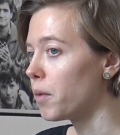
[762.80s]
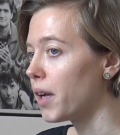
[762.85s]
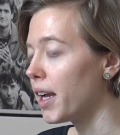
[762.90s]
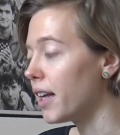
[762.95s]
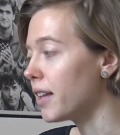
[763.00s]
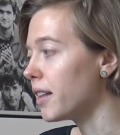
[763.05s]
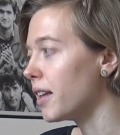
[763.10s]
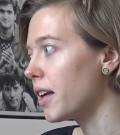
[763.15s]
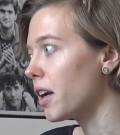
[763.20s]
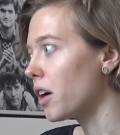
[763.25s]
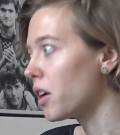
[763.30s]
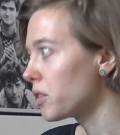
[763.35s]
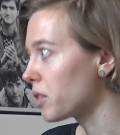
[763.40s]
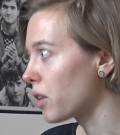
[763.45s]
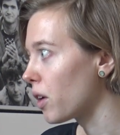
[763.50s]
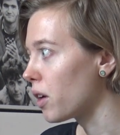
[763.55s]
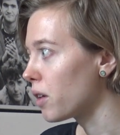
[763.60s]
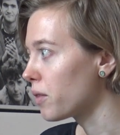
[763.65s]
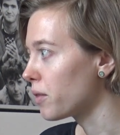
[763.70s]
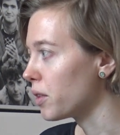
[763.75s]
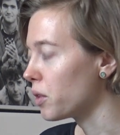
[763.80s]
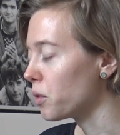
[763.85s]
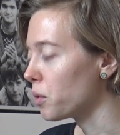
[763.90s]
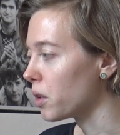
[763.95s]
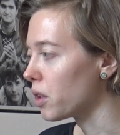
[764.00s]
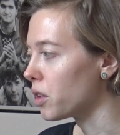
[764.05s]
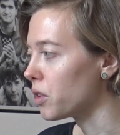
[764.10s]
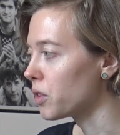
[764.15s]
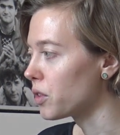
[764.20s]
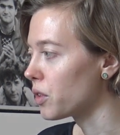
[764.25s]
And they often
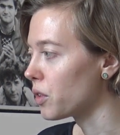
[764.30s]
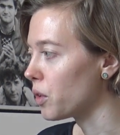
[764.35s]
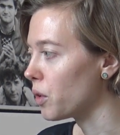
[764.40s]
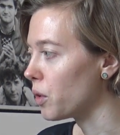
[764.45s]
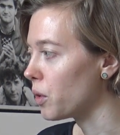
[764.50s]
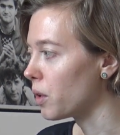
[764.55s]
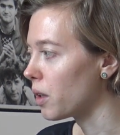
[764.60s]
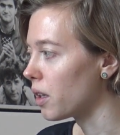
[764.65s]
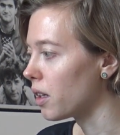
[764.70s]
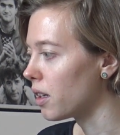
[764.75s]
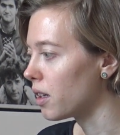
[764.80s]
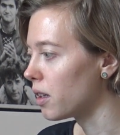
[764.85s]
were also